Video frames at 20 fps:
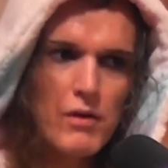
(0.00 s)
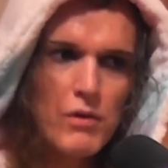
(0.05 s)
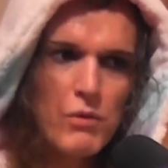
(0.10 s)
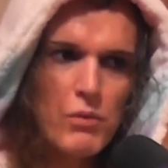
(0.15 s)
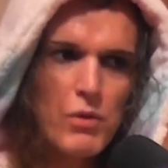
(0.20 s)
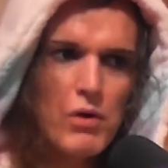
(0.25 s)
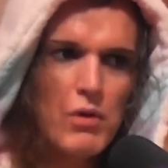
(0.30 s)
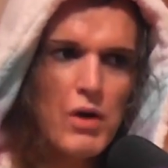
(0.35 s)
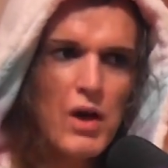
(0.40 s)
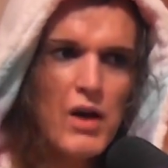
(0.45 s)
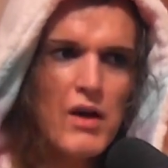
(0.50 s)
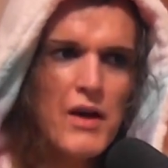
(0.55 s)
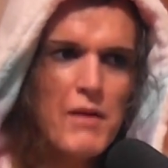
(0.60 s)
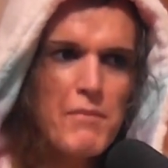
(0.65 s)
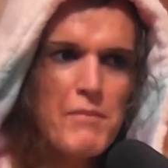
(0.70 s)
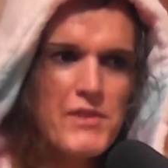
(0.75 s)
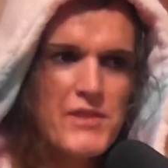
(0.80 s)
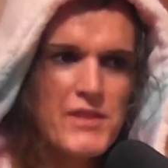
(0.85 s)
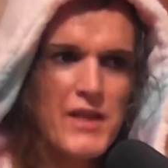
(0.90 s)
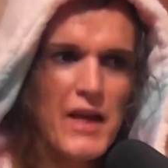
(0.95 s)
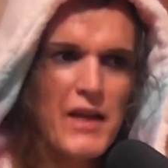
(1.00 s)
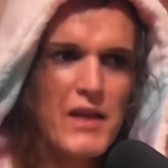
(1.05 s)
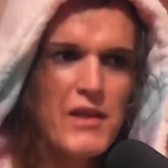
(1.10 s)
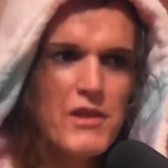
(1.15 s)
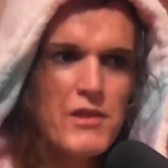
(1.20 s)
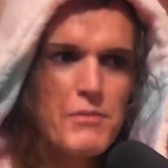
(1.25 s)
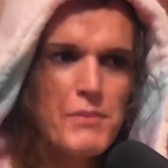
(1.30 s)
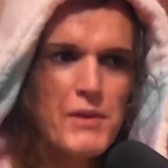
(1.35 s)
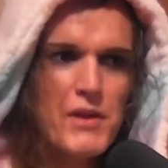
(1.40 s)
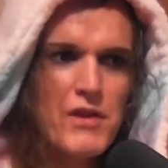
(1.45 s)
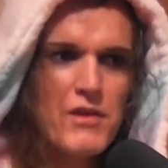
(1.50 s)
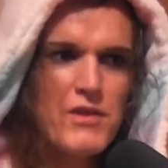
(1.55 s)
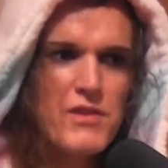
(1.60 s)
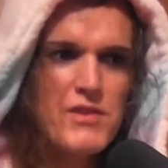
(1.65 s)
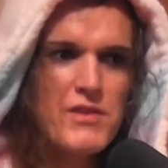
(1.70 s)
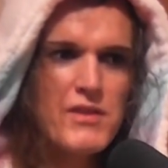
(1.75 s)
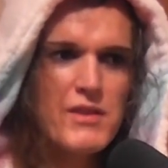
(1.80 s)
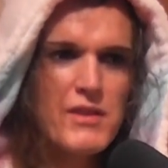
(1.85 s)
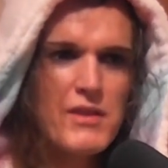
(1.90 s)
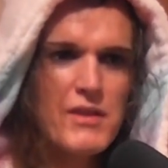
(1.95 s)
well, I like mistakes
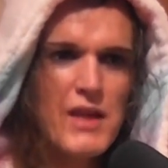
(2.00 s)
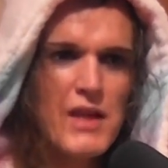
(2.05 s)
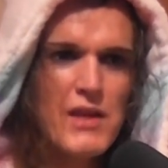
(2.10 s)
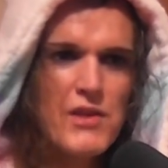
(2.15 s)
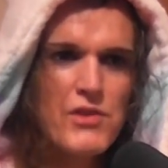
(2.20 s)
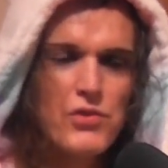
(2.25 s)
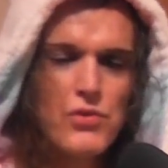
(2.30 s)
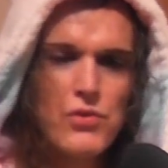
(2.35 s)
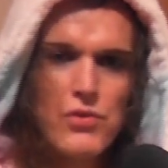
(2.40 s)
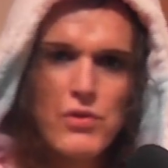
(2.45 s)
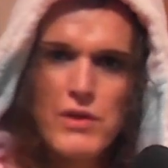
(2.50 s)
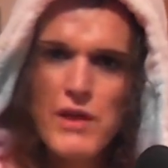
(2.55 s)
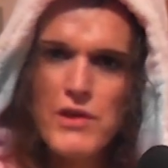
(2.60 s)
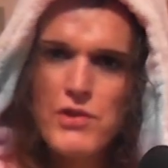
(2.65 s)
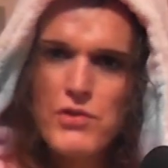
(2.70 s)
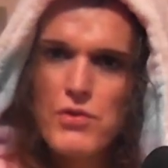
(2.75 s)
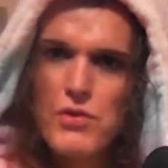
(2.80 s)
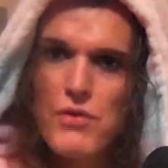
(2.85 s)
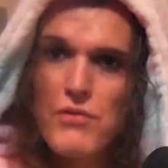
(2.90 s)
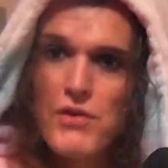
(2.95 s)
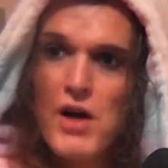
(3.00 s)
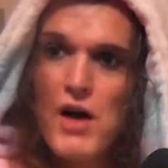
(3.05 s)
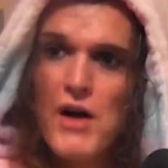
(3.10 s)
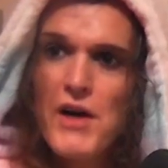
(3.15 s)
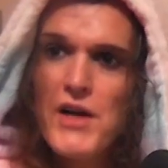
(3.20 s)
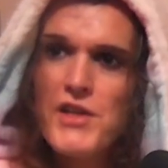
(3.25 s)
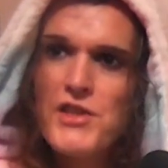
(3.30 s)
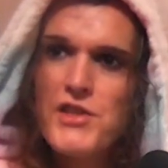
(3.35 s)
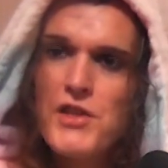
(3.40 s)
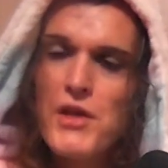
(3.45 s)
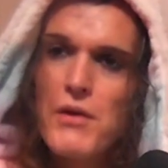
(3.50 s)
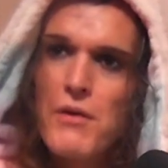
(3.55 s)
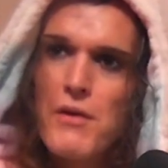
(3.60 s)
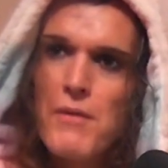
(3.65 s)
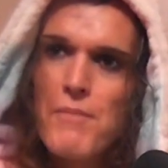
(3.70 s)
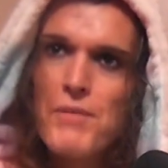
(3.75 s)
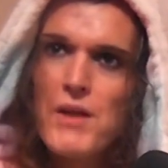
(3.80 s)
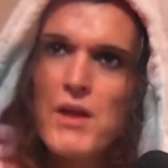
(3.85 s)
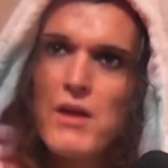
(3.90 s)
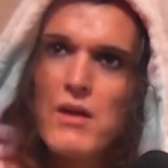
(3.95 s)
because they sort of guide you
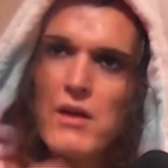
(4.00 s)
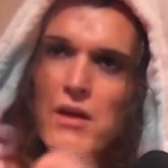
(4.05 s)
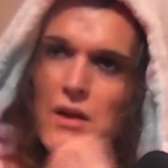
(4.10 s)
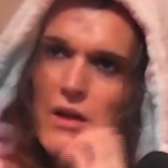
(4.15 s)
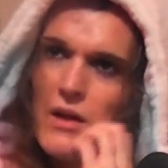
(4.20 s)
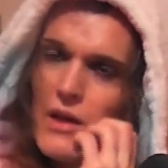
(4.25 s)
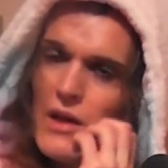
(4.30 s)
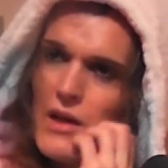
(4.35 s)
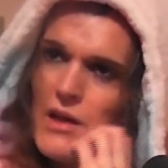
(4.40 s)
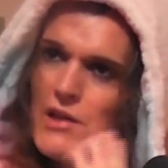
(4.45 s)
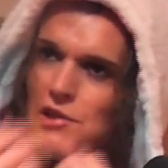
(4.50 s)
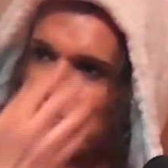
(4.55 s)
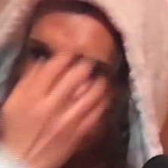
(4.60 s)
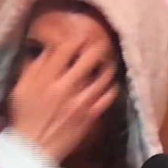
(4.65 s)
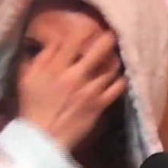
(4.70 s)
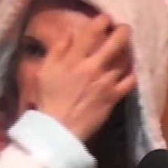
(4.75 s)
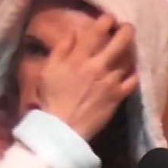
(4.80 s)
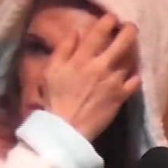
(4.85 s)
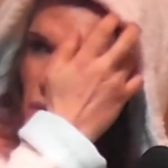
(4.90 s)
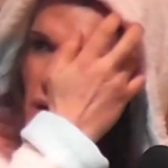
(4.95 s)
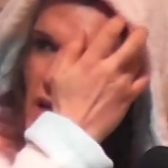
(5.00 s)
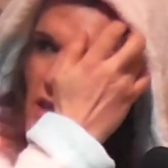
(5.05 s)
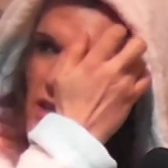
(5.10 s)
in a strange way.